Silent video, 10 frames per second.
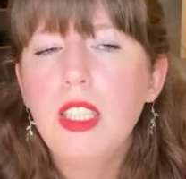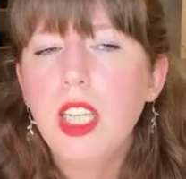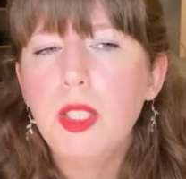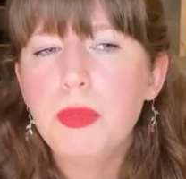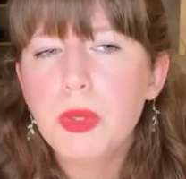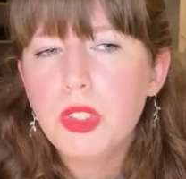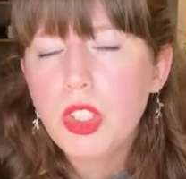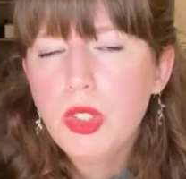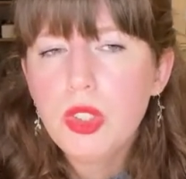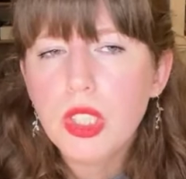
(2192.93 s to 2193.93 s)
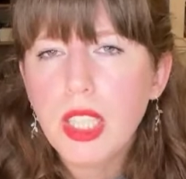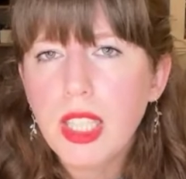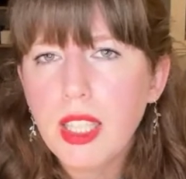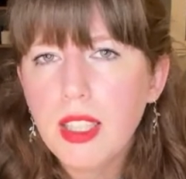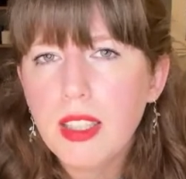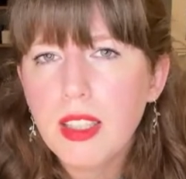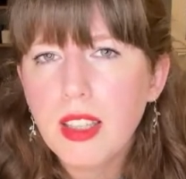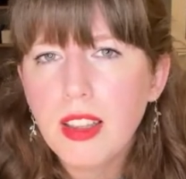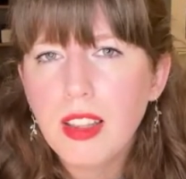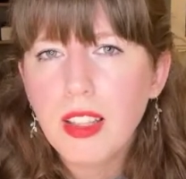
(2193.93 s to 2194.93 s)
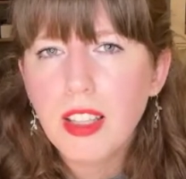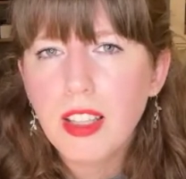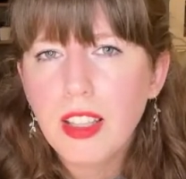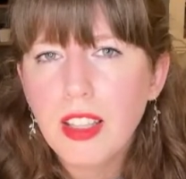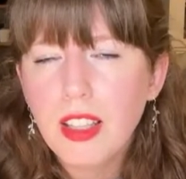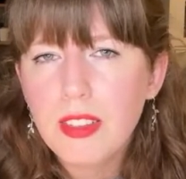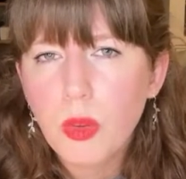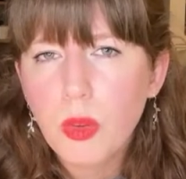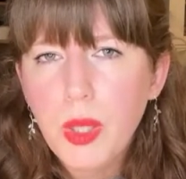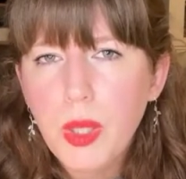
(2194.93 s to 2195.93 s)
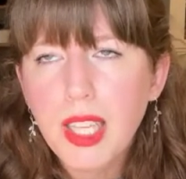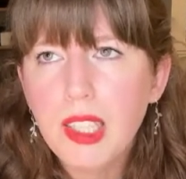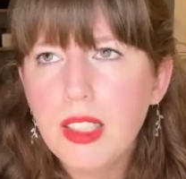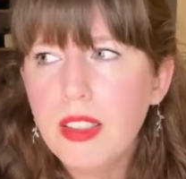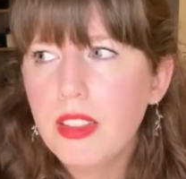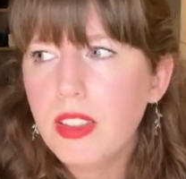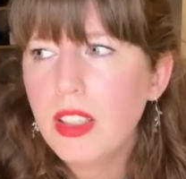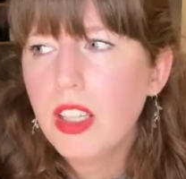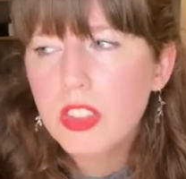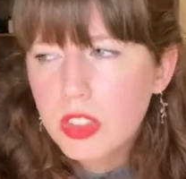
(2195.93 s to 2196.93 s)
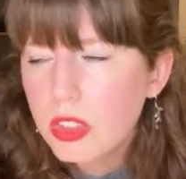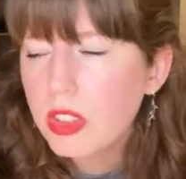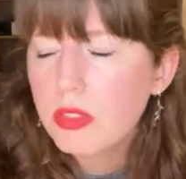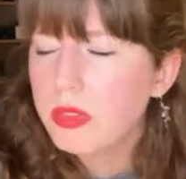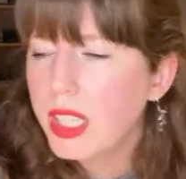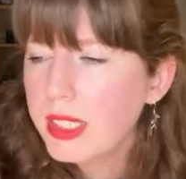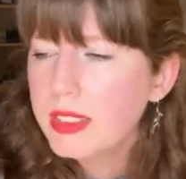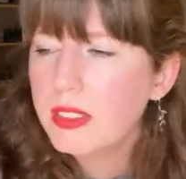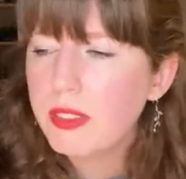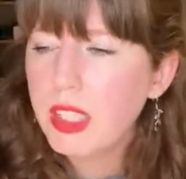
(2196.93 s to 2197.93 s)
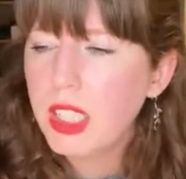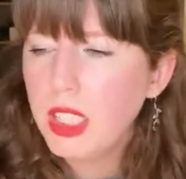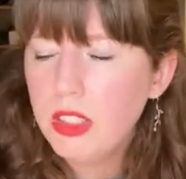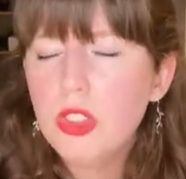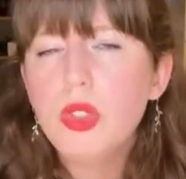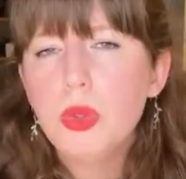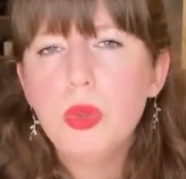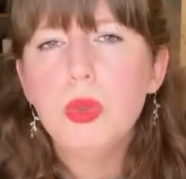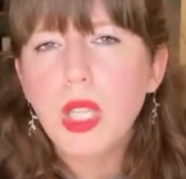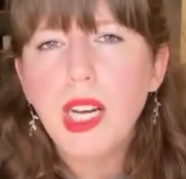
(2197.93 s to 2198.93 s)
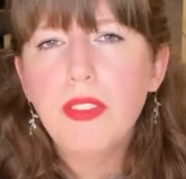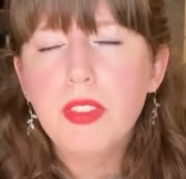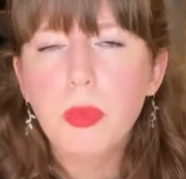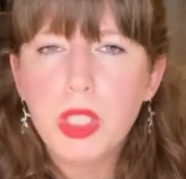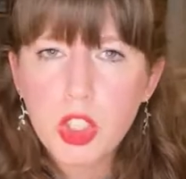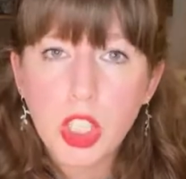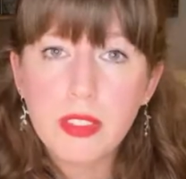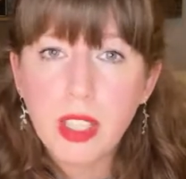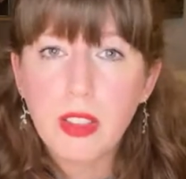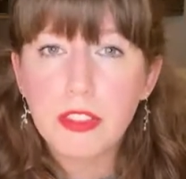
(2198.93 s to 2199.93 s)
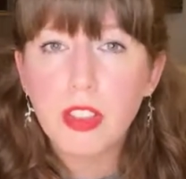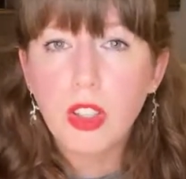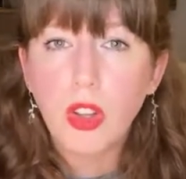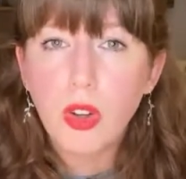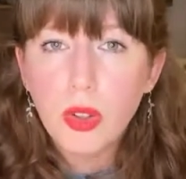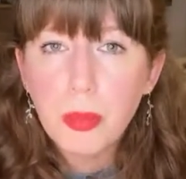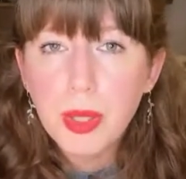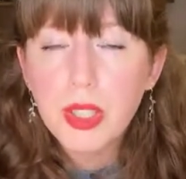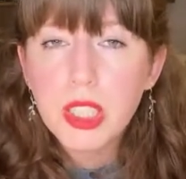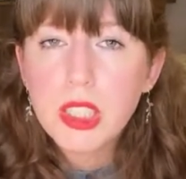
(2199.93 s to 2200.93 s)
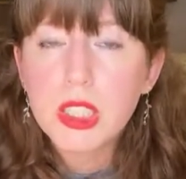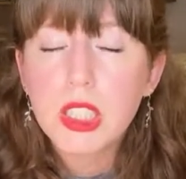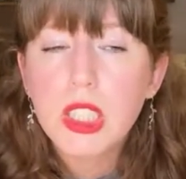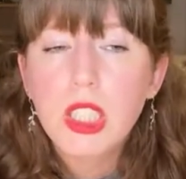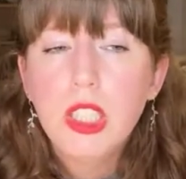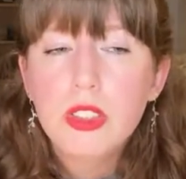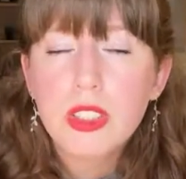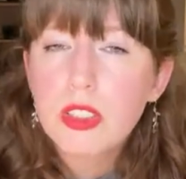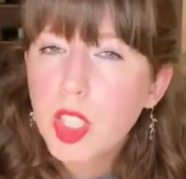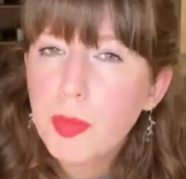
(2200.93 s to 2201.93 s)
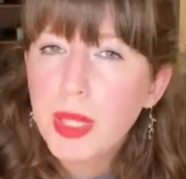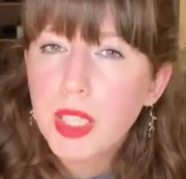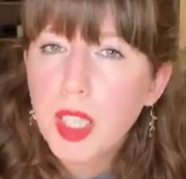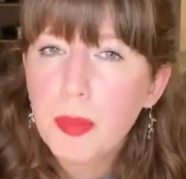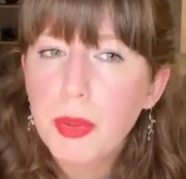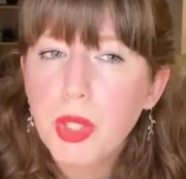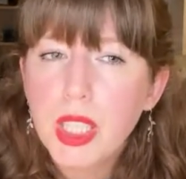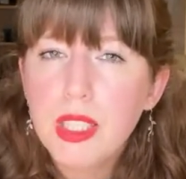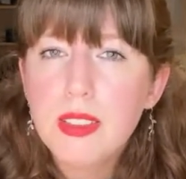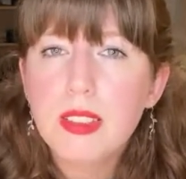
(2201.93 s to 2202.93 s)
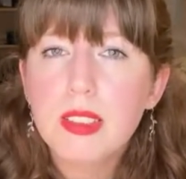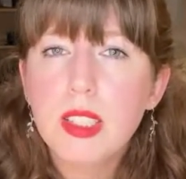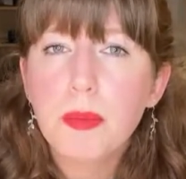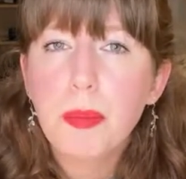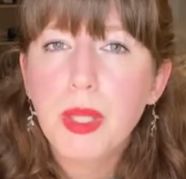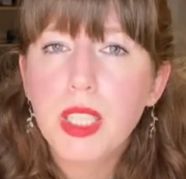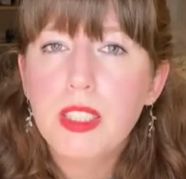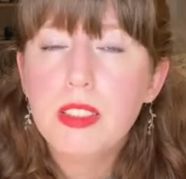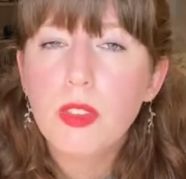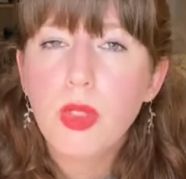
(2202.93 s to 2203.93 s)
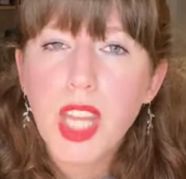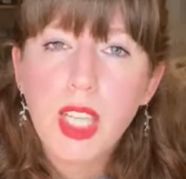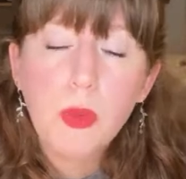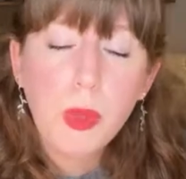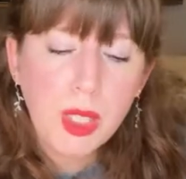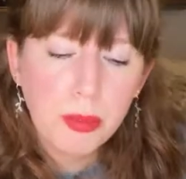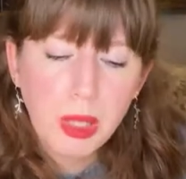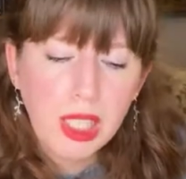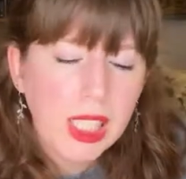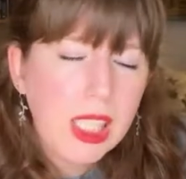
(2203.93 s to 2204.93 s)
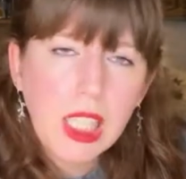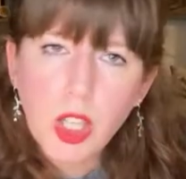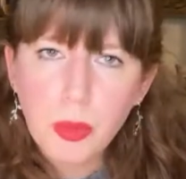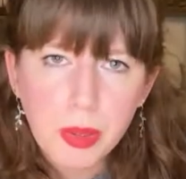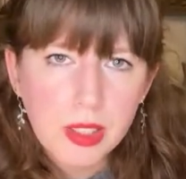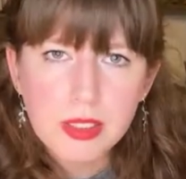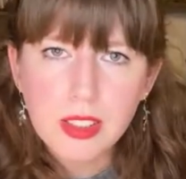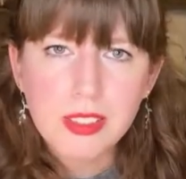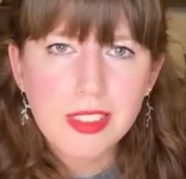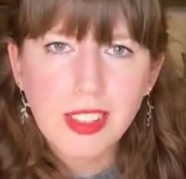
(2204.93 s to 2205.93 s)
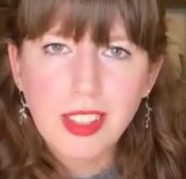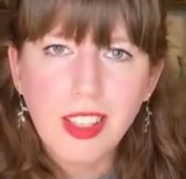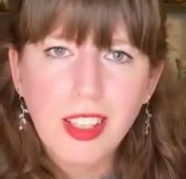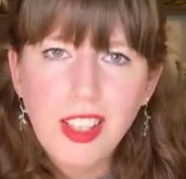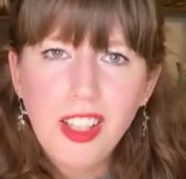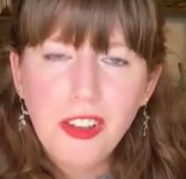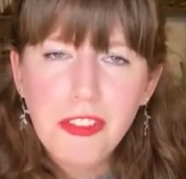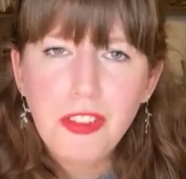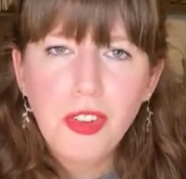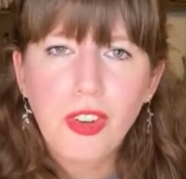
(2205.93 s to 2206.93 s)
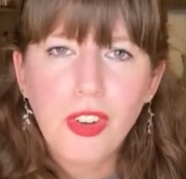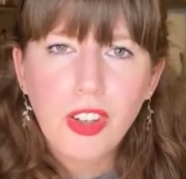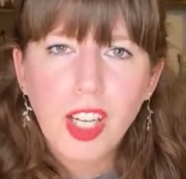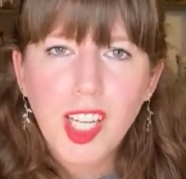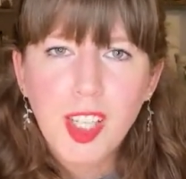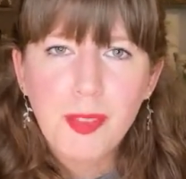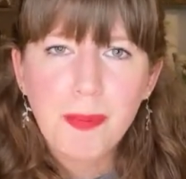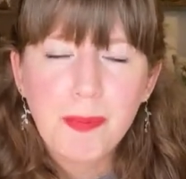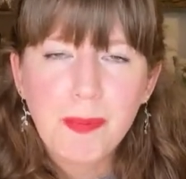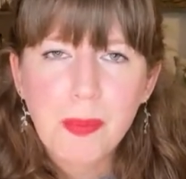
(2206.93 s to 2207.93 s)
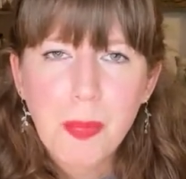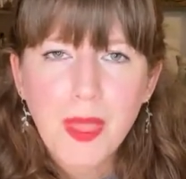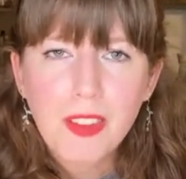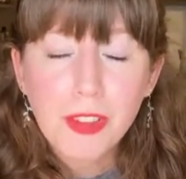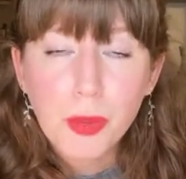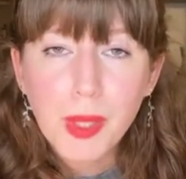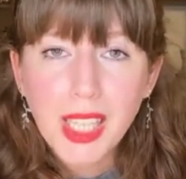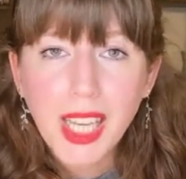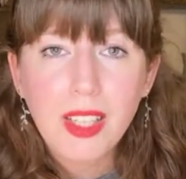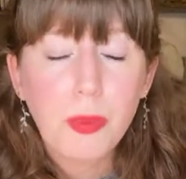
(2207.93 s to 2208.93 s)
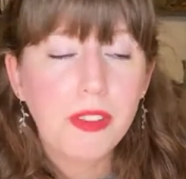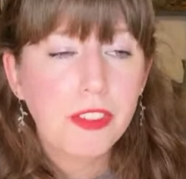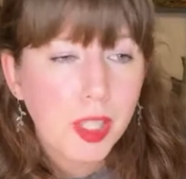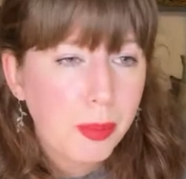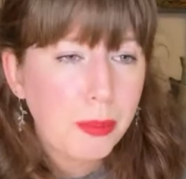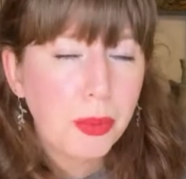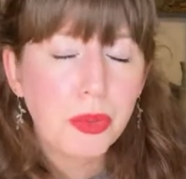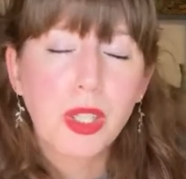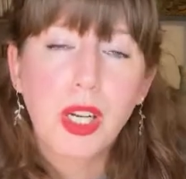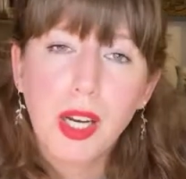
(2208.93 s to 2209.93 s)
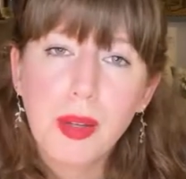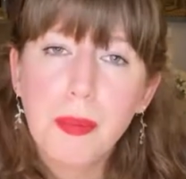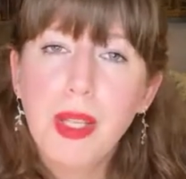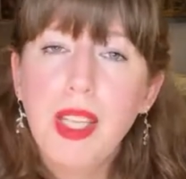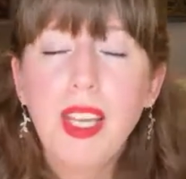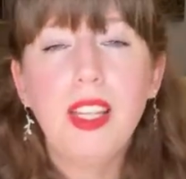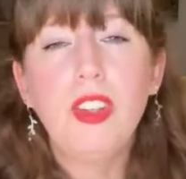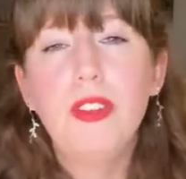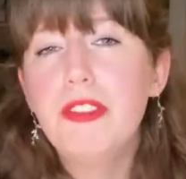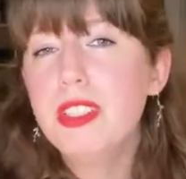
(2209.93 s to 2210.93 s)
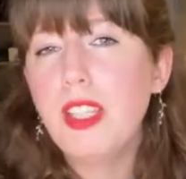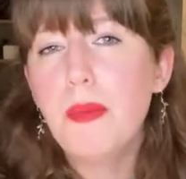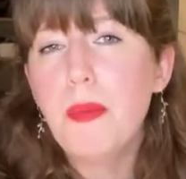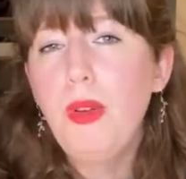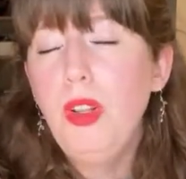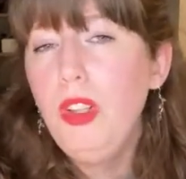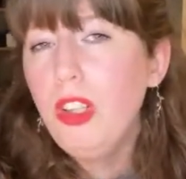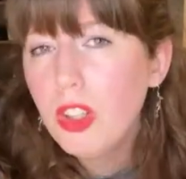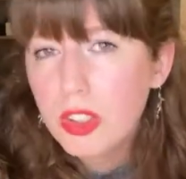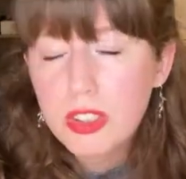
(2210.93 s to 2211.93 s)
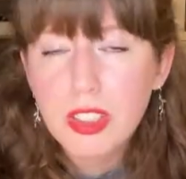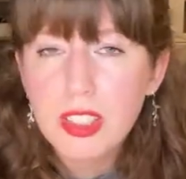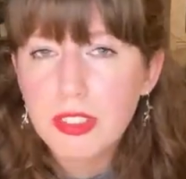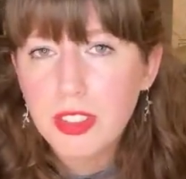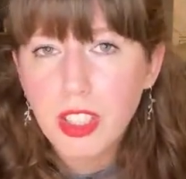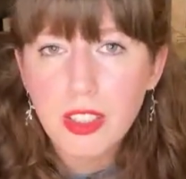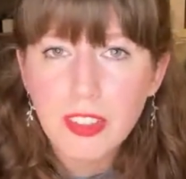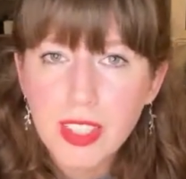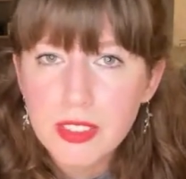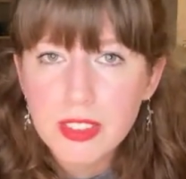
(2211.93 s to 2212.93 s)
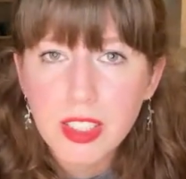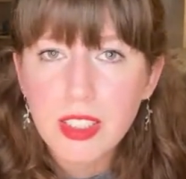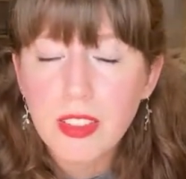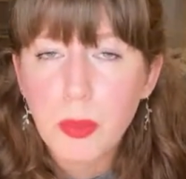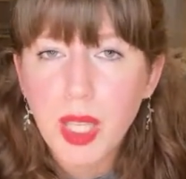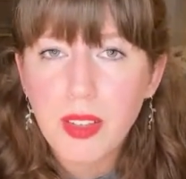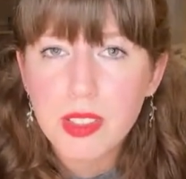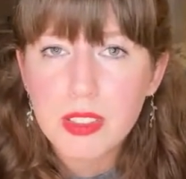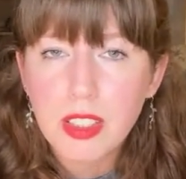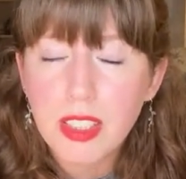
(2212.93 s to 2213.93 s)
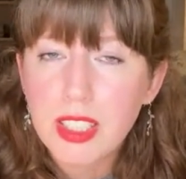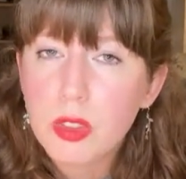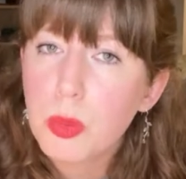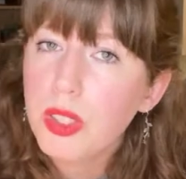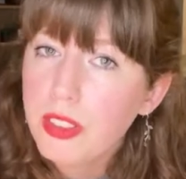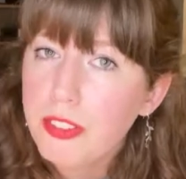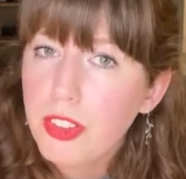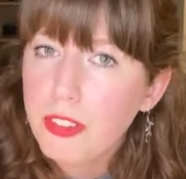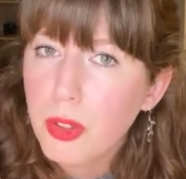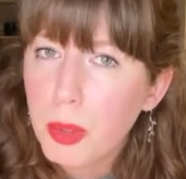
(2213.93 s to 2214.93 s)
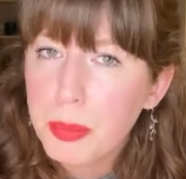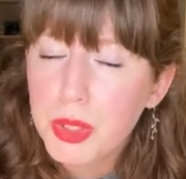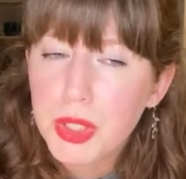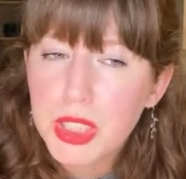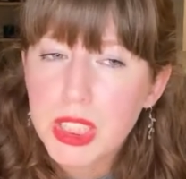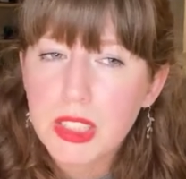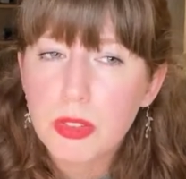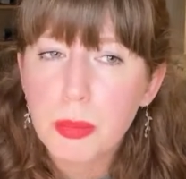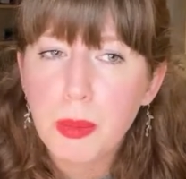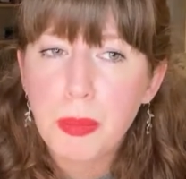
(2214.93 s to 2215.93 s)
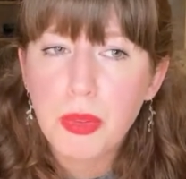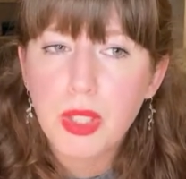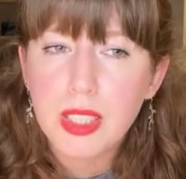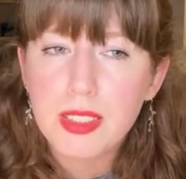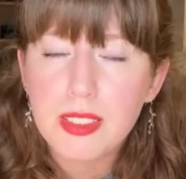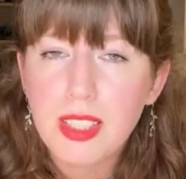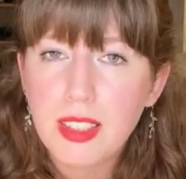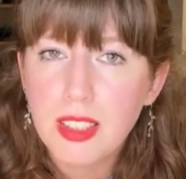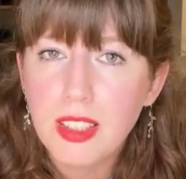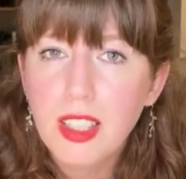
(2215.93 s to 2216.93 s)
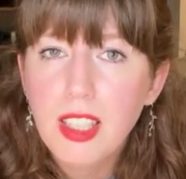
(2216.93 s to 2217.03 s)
So it's usually it's a weekend relatively soon after we shut down for a long period. So it's going to be in a couple of years, but then we completely open the CERN site for a weekend. We invite people to come and you can visit lots of the different underground sites that we have at CERN. And it's one of the few opportunities for people to see the